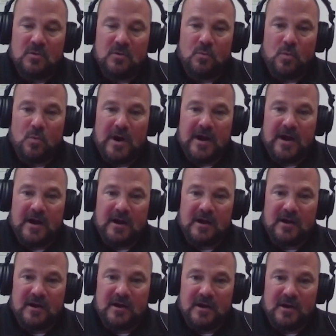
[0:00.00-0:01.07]

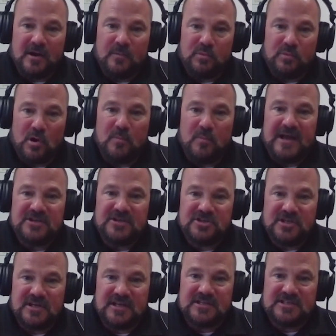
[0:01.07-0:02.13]
where
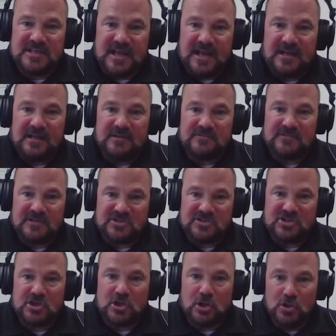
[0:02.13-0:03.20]
probation executives
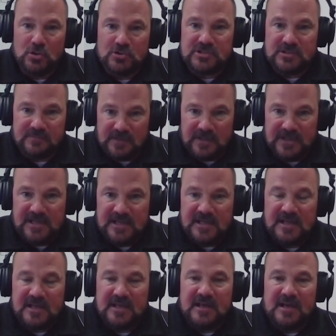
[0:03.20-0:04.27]
exclusively
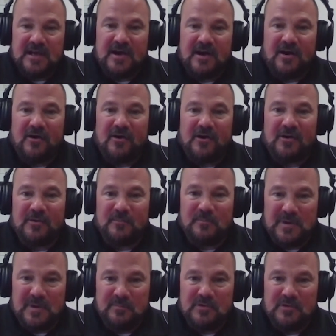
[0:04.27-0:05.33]
are
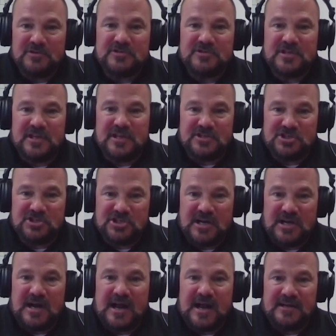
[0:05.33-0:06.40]
members and
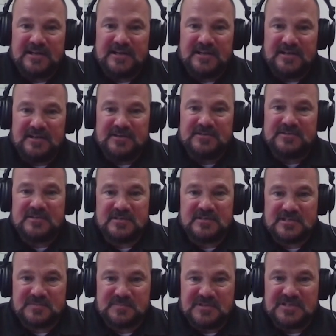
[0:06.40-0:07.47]
share ideas
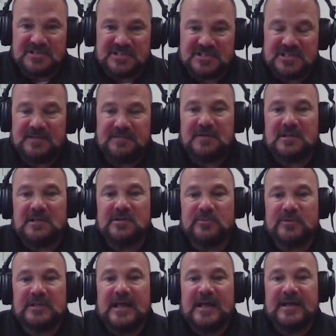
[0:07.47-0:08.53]
specifically
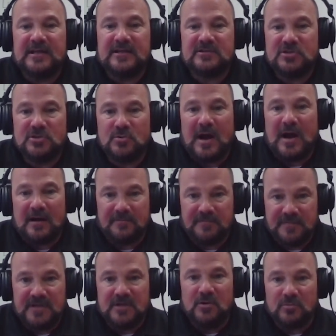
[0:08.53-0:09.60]
related to our
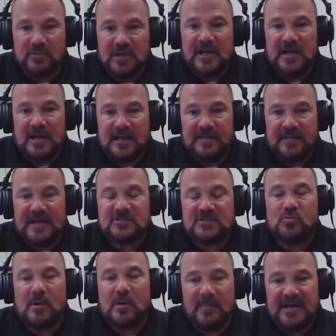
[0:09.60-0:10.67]
field. And that's
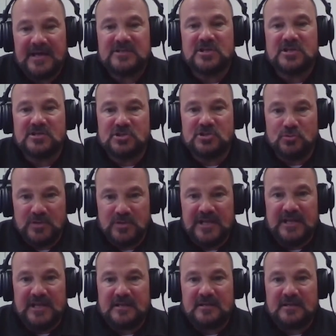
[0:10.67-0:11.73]
what makes us
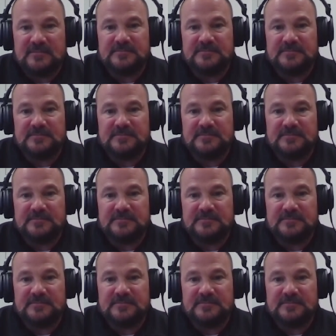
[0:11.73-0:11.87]
unique.